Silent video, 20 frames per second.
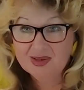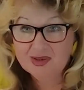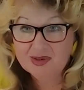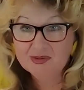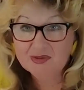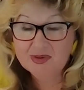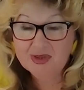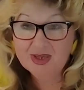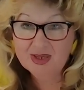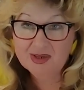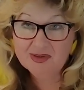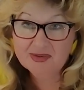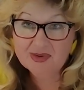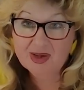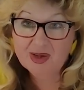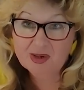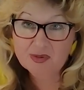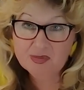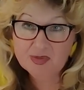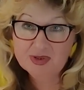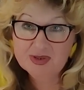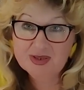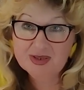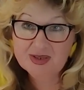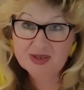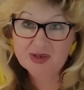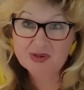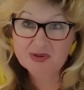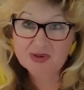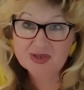We have carpet
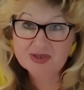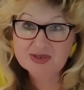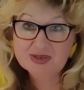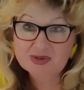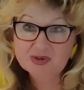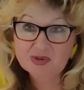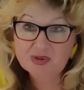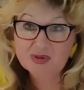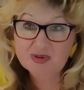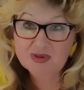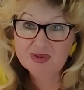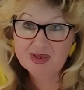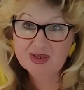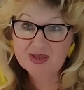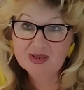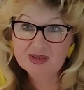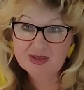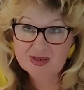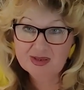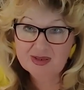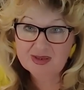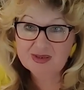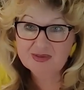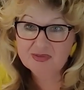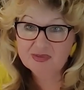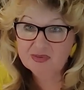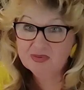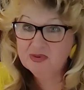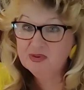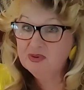in our store, and a
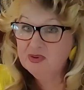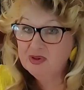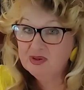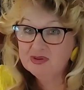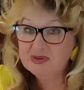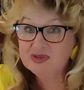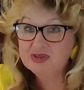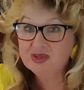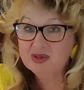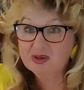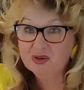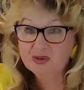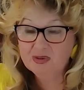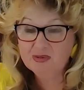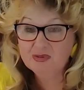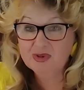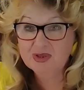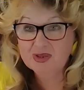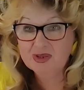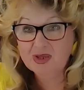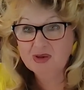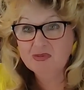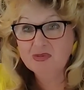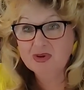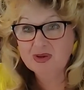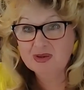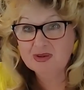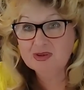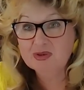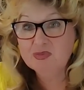few years ago when they
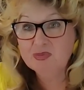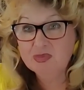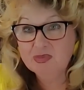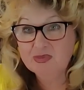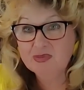were